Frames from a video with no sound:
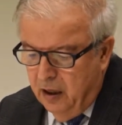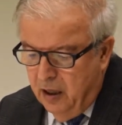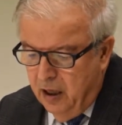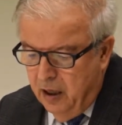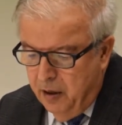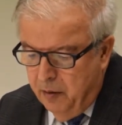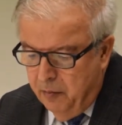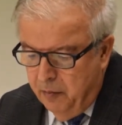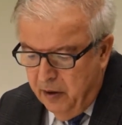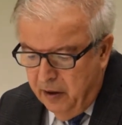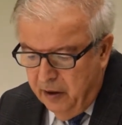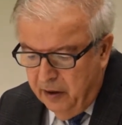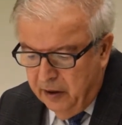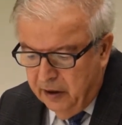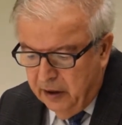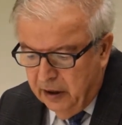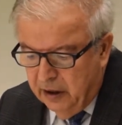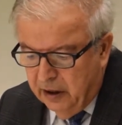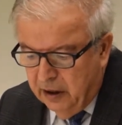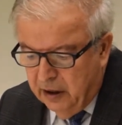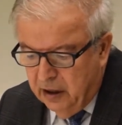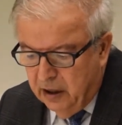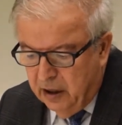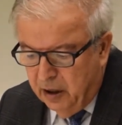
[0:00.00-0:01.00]

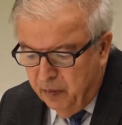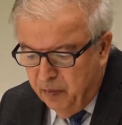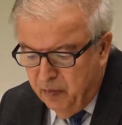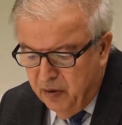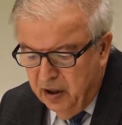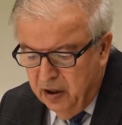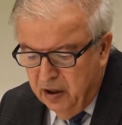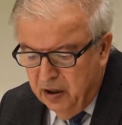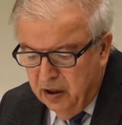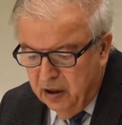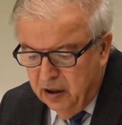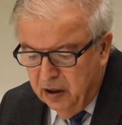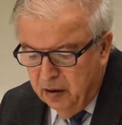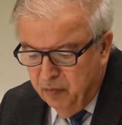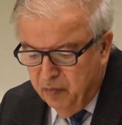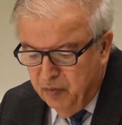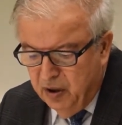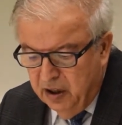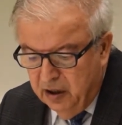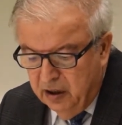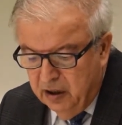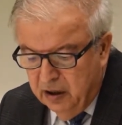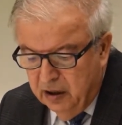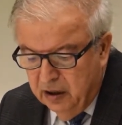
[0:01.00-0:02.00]
Iberia, Armenia,
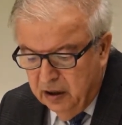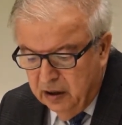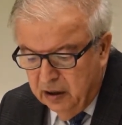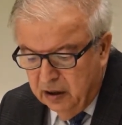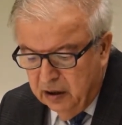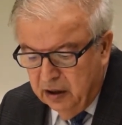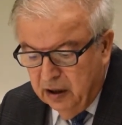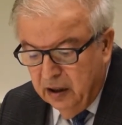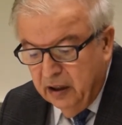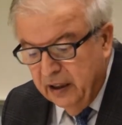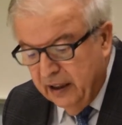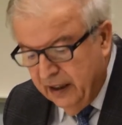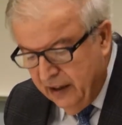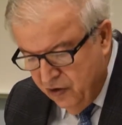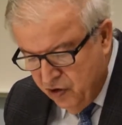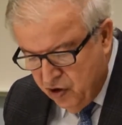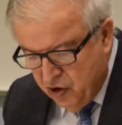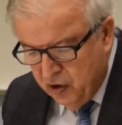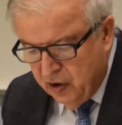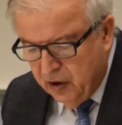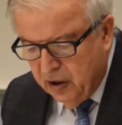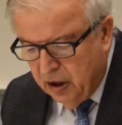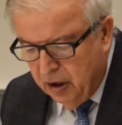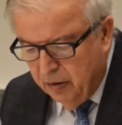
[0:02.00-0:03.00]
Media, in the
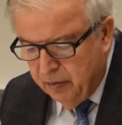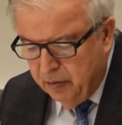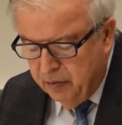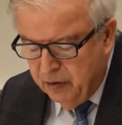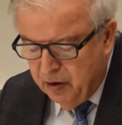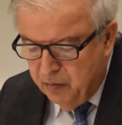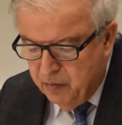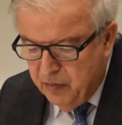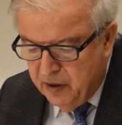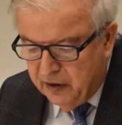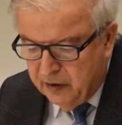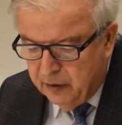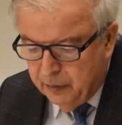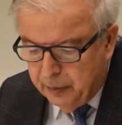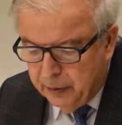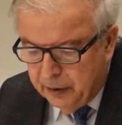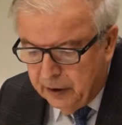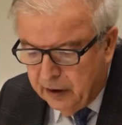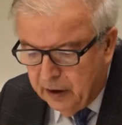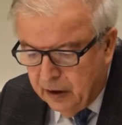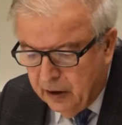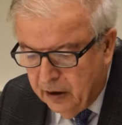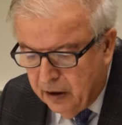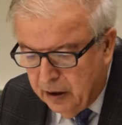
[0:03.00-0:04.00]
ancient time,
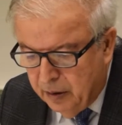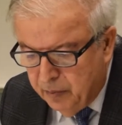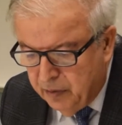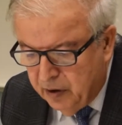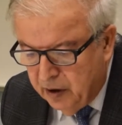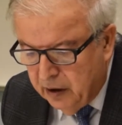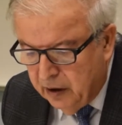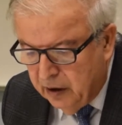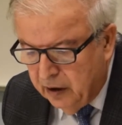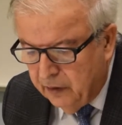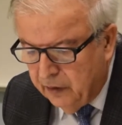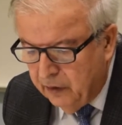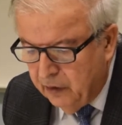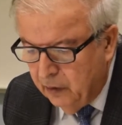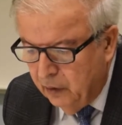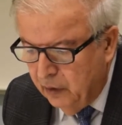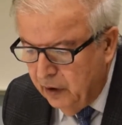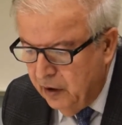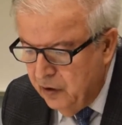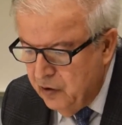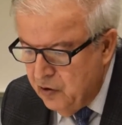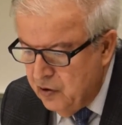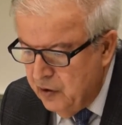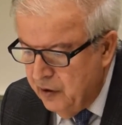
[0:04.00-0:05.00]
Mesopotamia, so
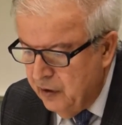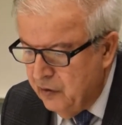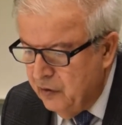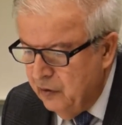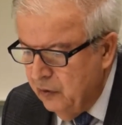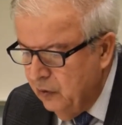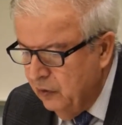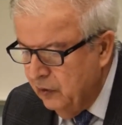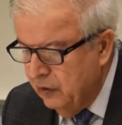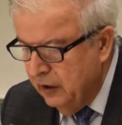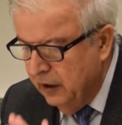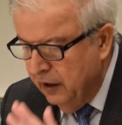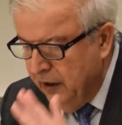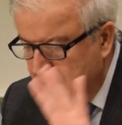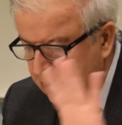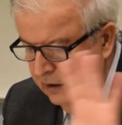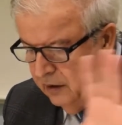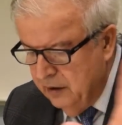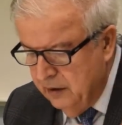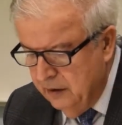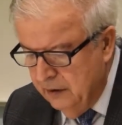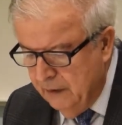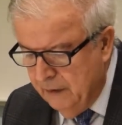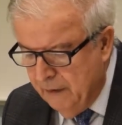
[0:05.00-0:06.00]
Asia, so that.
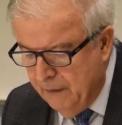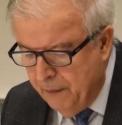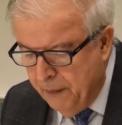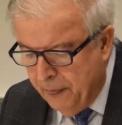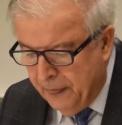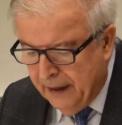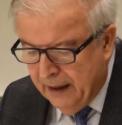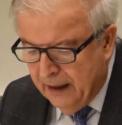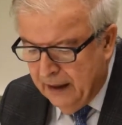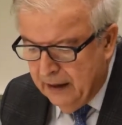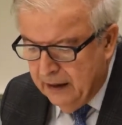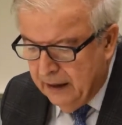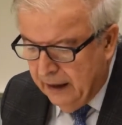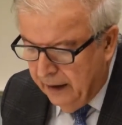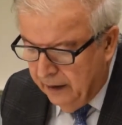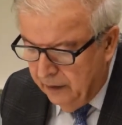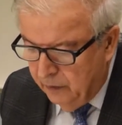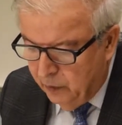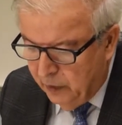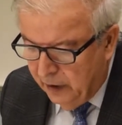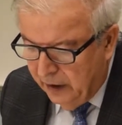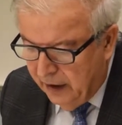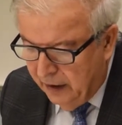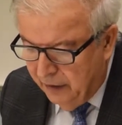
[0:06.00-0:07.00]

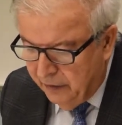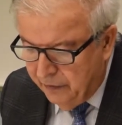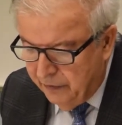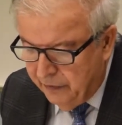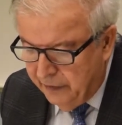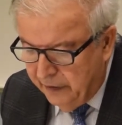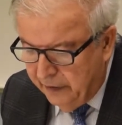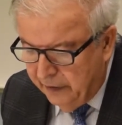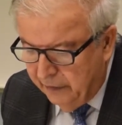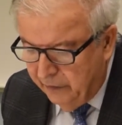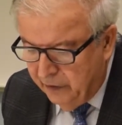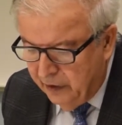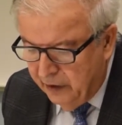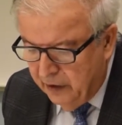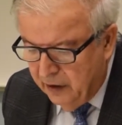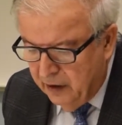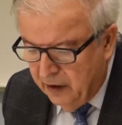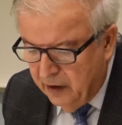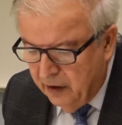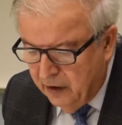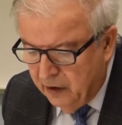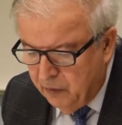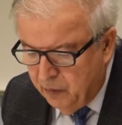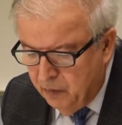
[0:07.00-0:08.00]
And we have very, very
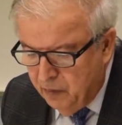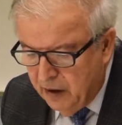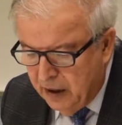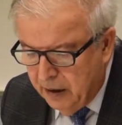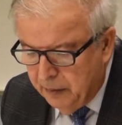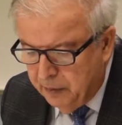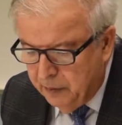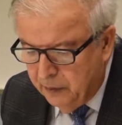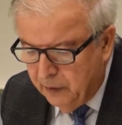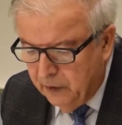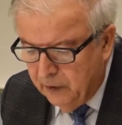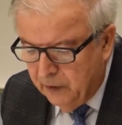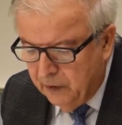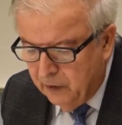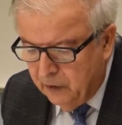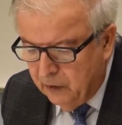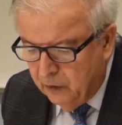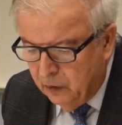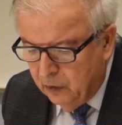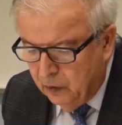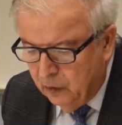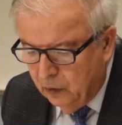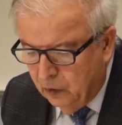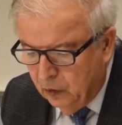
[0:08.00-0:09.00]
nice map here,
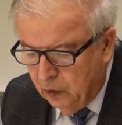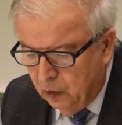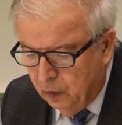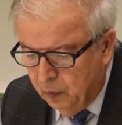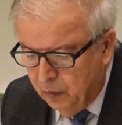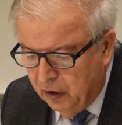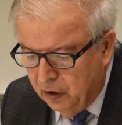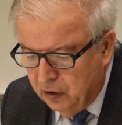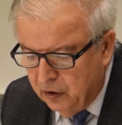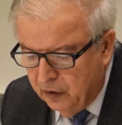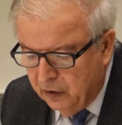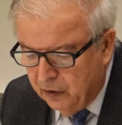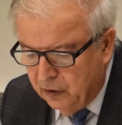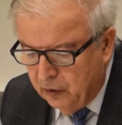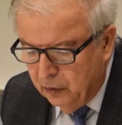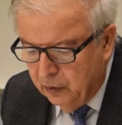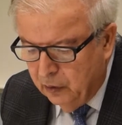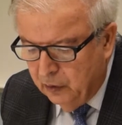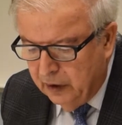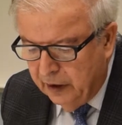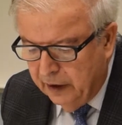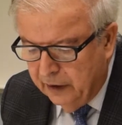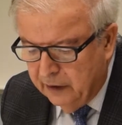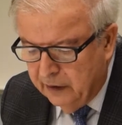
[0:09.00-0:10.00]
so you may just
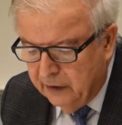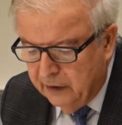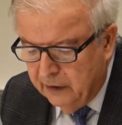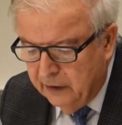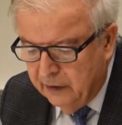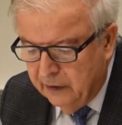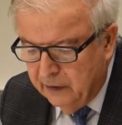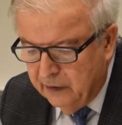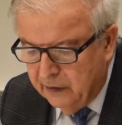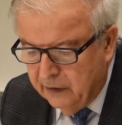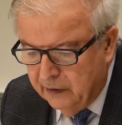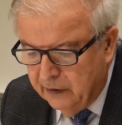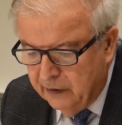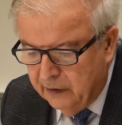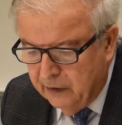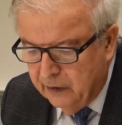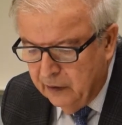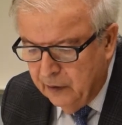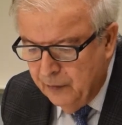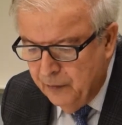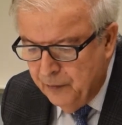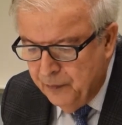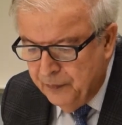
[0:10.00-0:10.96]
look at this.